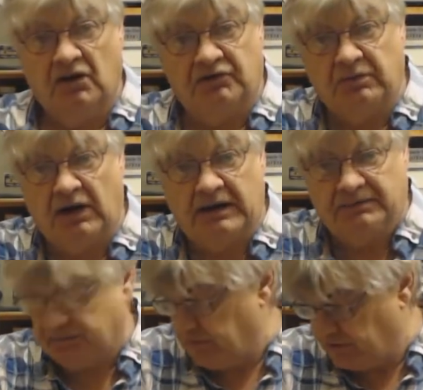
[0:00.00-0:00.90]
of
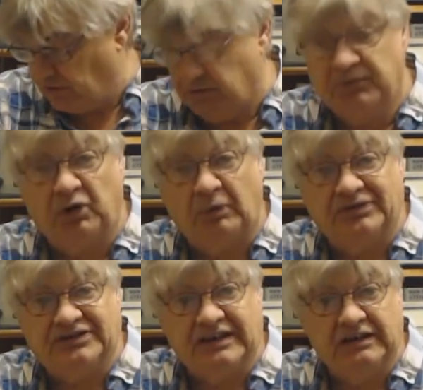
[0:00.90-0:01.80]
my sort of
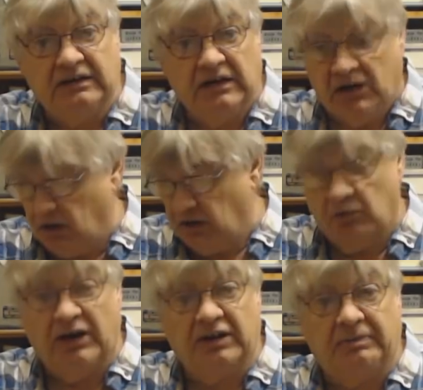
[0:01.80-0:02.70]
property,
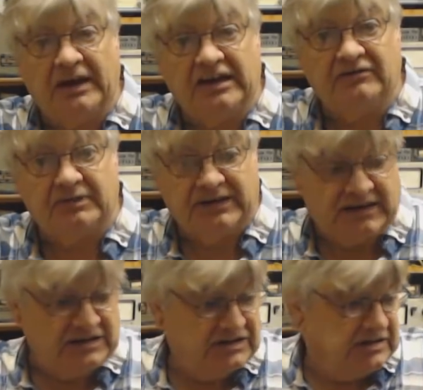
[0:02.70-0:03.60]
where the pavement
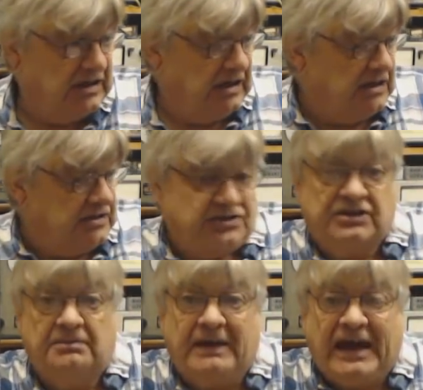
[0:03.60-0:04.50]
is,
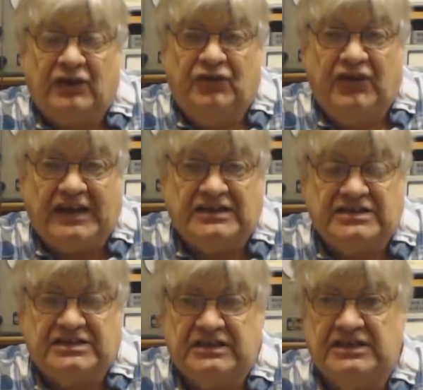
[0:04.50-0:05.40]
to the back
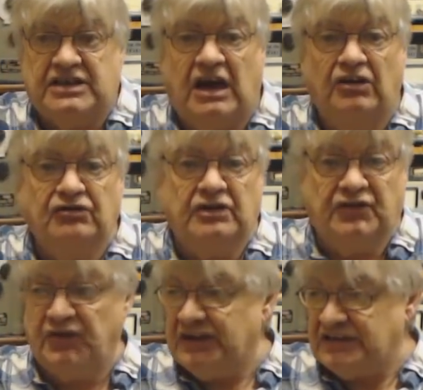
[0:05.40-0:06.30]
fence is
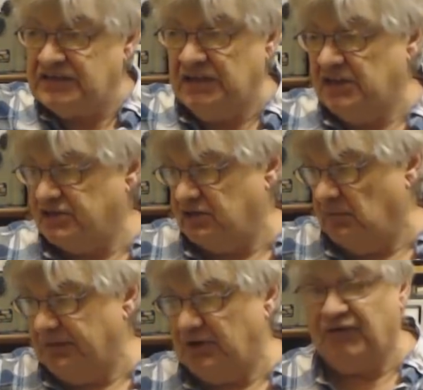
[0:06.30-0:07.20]
100 feet. So you've
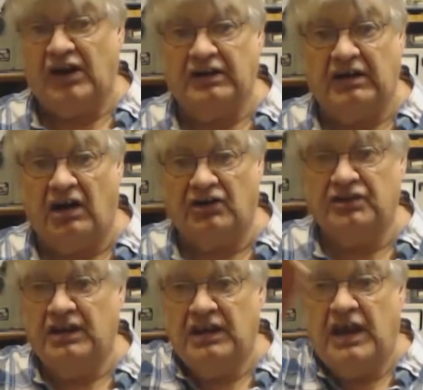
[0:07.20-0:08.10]
got a of front
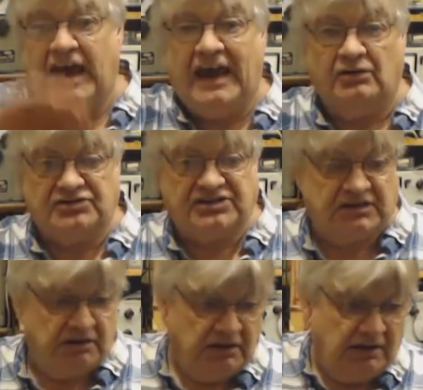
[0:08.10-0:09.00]
garden,
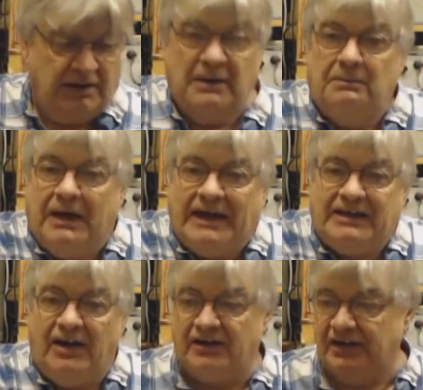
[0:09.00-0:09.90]
house,
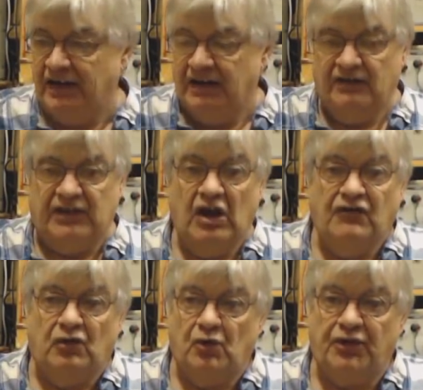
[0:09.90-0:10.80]
back garden. The
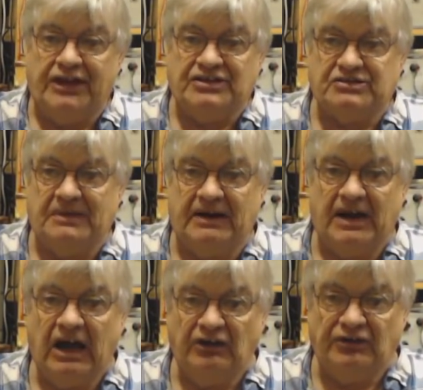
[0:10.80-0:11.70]
overall thing is
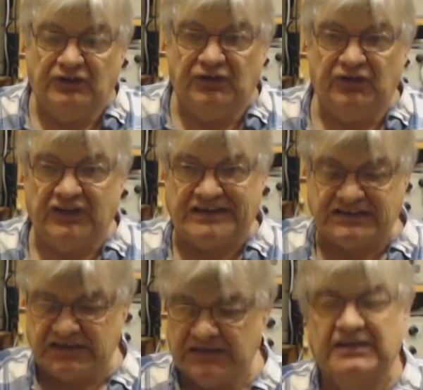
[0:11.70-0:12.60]
about 100
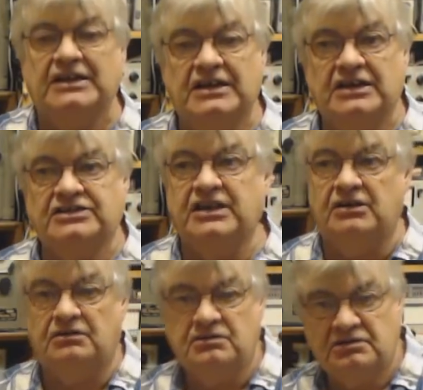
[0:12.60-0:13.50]
feet.
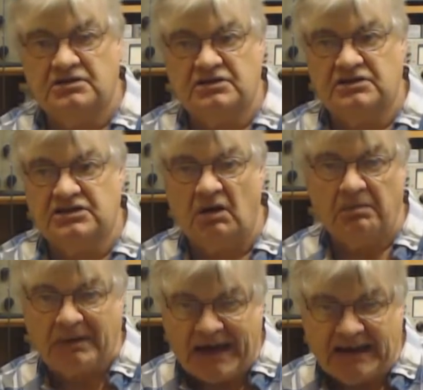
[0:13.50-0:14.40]
So,
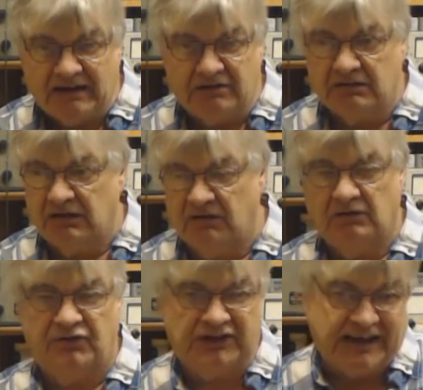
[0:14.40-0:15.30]
top band,
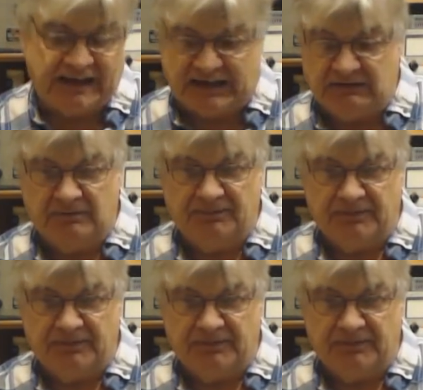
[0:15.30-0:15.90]
forget it.